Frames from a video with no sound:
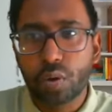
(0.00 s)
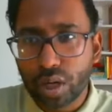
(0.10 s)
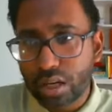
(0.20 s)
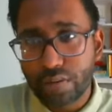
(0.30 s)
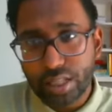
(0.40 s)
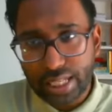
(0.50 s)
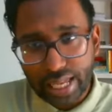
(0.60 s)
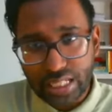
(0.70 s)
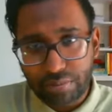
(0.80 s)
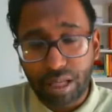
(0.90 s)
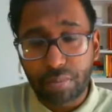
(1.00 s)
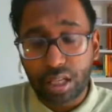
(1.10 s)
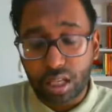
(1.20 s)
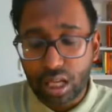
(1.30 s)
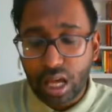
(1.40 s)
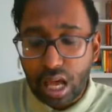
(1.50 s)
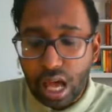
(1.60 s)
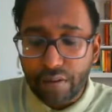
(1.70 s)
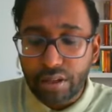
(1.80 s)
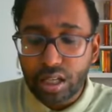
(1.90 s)
whatever the case may be.
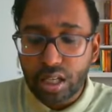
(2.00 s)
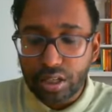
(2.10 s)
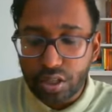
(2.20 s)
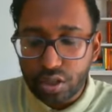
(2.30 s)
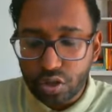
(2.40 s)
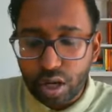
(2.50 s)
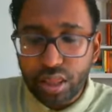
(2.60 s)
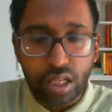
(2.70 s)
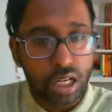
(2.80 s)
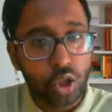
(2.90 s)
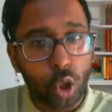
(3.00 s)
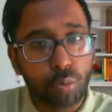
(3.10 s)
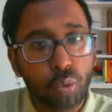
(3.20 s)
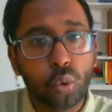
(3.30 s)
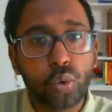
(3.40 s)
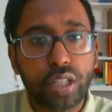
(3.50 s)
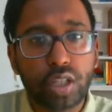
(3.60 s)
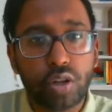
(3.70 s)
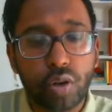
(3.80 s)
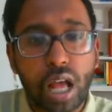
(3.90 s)
Strengthening your moon is
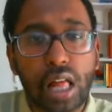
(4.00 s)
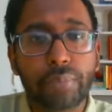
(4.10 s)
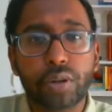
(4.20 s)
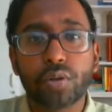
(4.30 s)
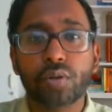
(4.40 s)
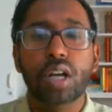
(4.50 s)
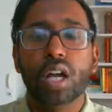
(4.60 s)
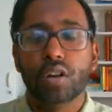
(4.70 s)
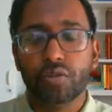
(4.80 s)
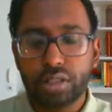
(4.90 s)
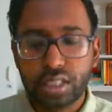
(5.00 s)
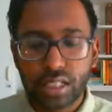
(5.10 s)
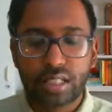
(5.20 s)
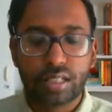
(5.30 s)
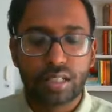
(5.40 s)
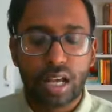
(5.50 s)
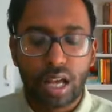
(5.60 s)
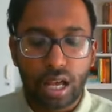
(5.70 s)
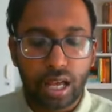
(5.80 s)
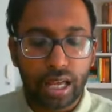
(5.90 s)
going to help you resist
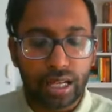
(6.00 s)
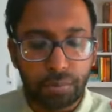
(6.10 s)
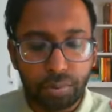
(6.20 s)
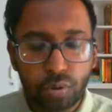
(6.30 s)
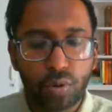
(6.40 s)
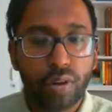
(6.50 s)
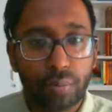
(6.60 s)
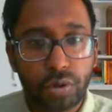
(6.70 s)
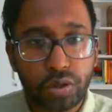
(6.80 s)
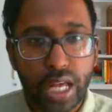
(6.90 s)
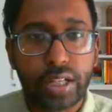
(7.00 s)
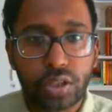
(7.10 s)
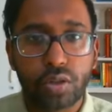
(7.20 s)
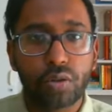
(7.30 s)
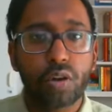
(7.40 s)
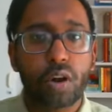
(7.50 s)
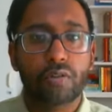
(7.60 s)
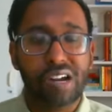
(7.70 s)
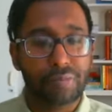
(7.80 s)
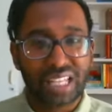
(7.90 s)
and improve and protect you
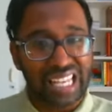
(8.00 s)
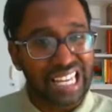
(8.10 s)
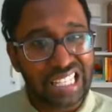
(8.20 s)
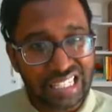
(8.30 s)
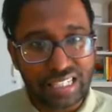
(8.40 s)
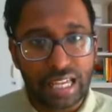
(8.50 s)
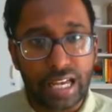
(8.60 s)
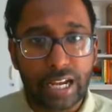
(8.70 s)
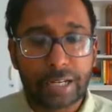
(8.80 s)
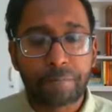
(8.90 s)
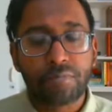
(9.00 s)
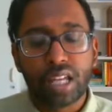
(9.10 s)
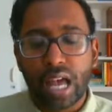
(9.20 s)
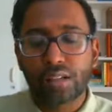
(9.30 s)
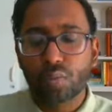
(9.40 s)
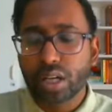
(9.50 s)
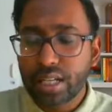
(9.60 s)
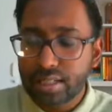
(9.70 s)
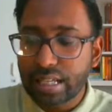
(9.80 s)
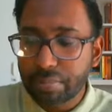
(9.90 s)
from the inside. And what
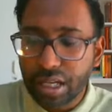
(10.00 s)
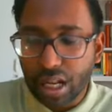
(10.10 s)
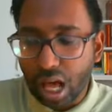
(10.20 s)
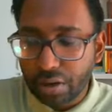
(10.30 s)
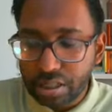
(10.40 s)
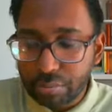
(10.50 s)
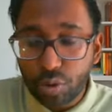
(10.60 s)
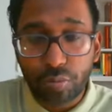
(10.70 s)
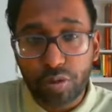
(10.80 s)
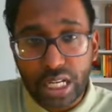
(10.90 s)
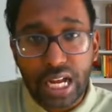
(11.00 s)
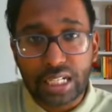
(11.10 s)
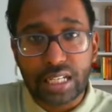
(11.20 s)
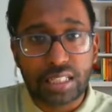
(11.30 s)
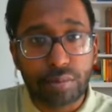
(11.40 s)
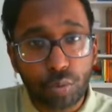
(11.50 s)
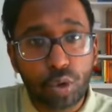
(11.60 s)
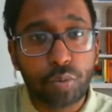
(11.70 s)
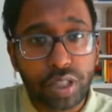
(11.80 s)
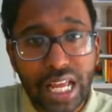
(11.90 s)
does that mean? How does the moon protect us? The
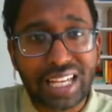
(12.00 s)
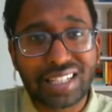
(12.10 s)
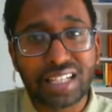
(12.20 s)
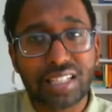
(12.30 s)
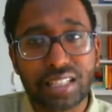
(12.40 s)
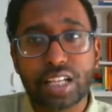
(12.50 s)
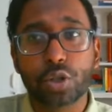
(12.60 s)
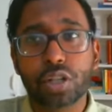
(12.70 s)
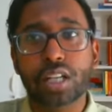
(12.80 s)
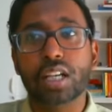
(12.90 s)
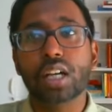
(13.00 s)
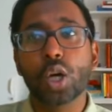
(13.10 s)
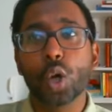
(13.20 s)
moon protects us essentially